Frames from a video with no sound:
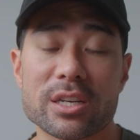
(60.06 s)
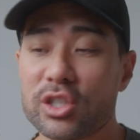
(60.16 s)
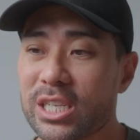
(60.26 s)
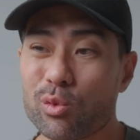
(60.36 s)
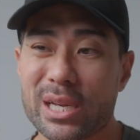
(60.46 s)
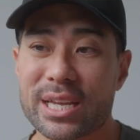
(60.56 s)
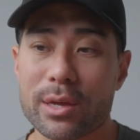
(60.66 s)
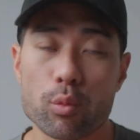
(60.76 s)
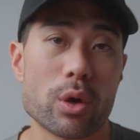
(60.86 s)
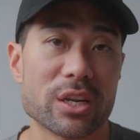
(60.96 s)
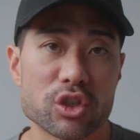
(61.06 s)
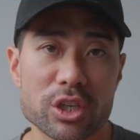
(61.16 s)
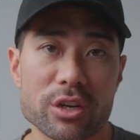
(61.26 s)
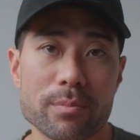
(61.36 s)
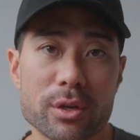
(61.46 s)
I genuinely want to
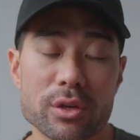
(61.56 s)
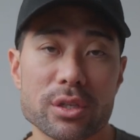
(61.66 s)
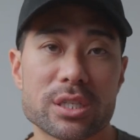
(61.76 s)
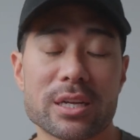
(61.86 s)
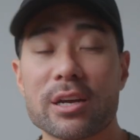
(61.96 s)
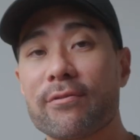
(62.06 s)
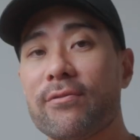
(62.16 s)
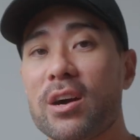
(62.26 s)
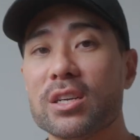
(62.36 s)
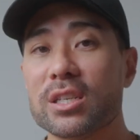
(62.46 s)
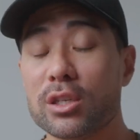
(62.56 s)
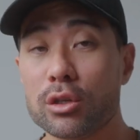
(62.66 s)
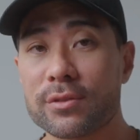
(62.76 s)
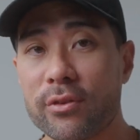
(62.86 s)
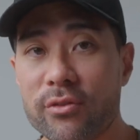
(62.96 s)
share it because I find it
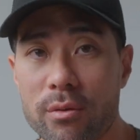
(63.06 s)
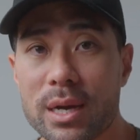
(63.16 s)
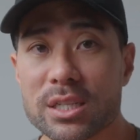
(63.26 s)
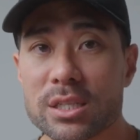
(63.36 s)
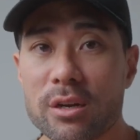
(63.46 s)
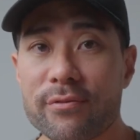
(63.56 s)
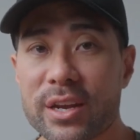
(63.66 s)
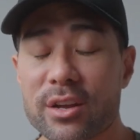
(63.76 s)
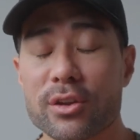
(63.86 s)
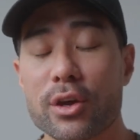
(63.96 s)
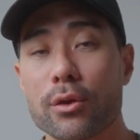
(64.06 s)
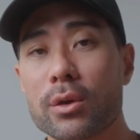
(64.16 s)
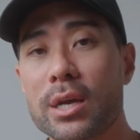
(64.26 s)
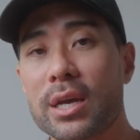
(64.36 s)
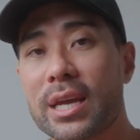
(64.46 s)
useful for myself and I
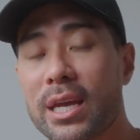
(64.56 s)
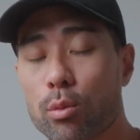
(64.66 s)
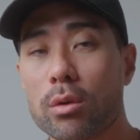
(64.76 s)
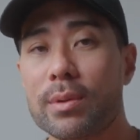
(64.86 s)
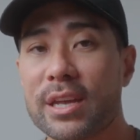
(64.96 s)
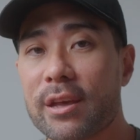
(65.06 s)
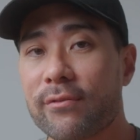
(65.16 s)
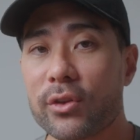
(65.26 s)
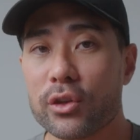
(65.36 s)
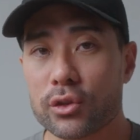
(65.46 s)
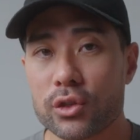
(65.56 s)
know it will be for you